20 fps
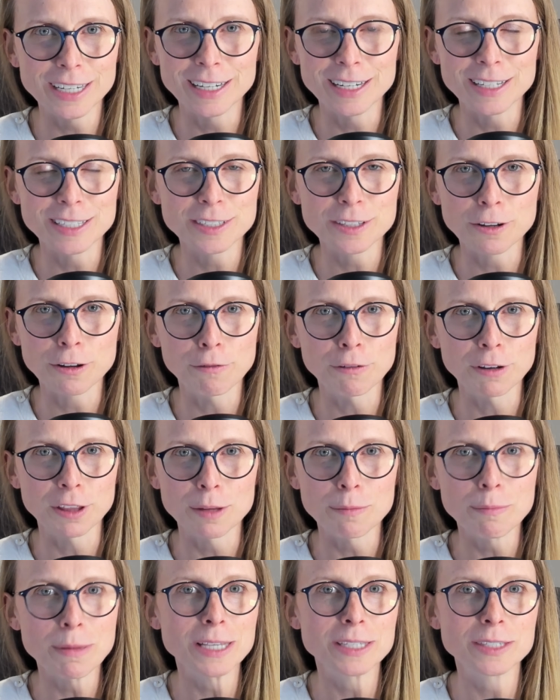and it's all
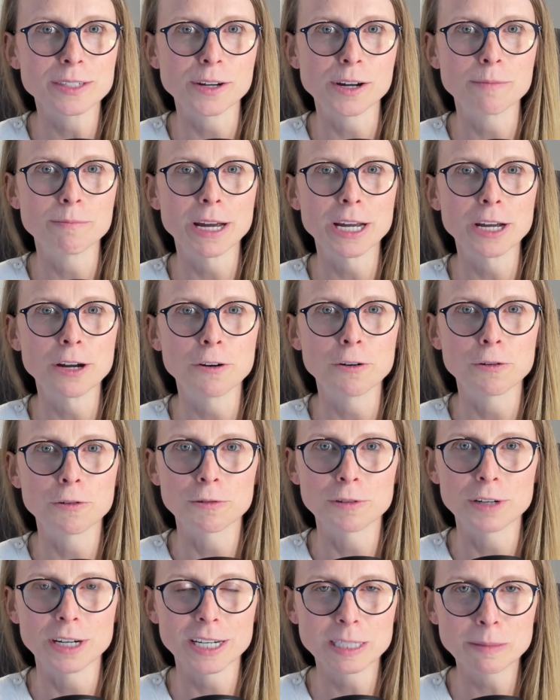really based on my
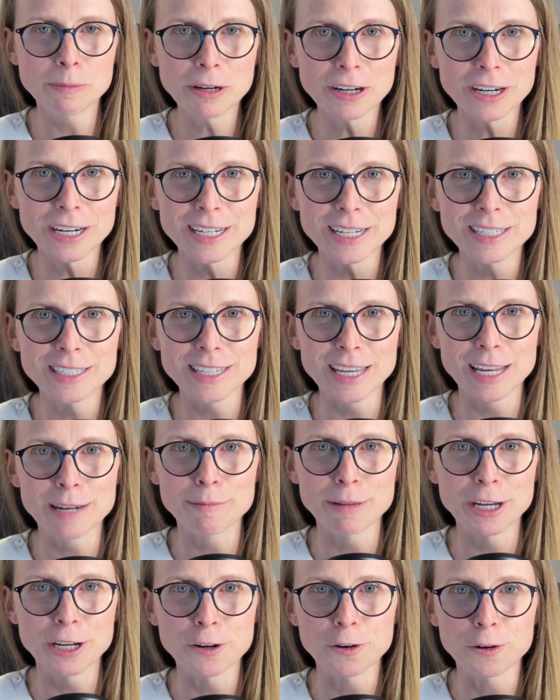own experience and
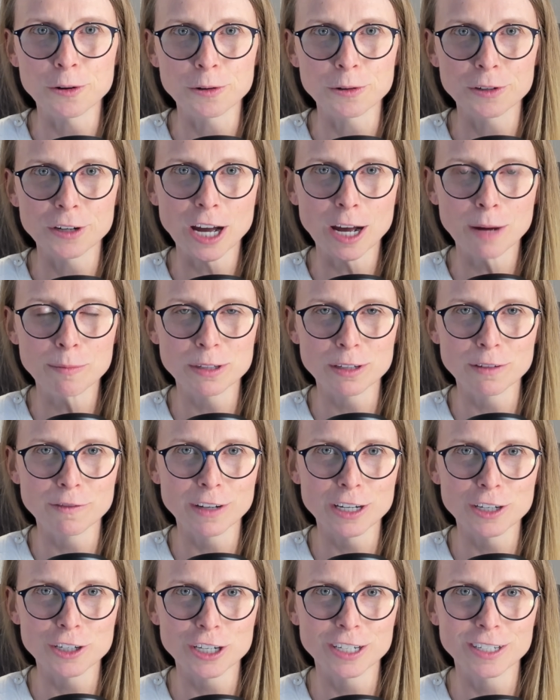my own
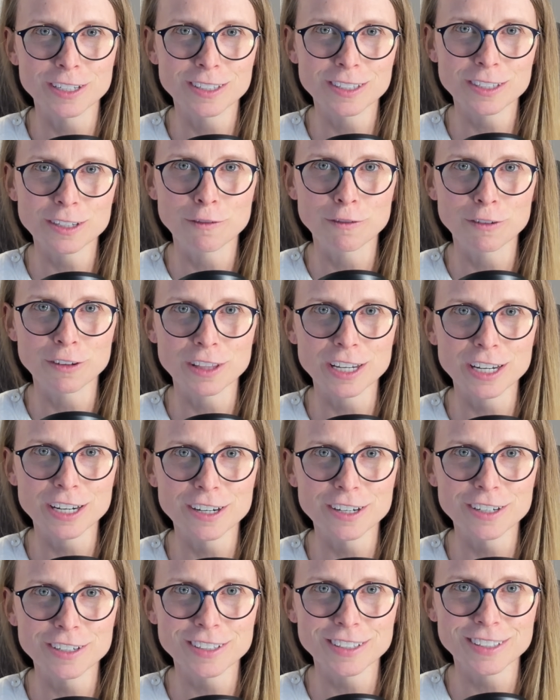observations over the
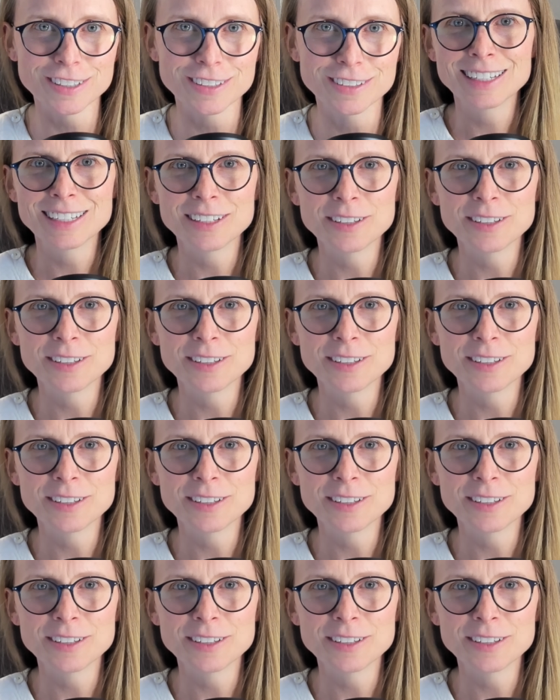years.